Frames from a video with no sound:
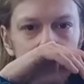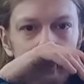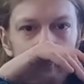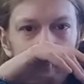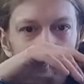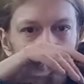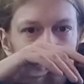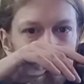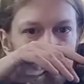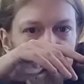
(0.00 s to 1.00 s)
And I'm really
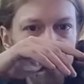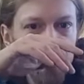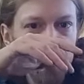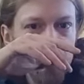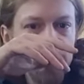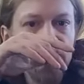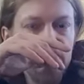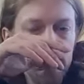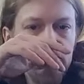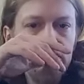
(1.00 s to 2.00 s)
sick of my
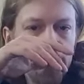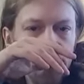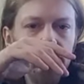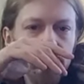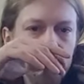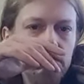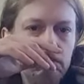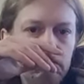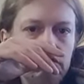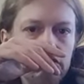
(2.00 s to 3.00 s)
private life coming to the
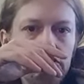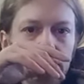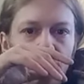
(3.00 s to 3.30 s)
public.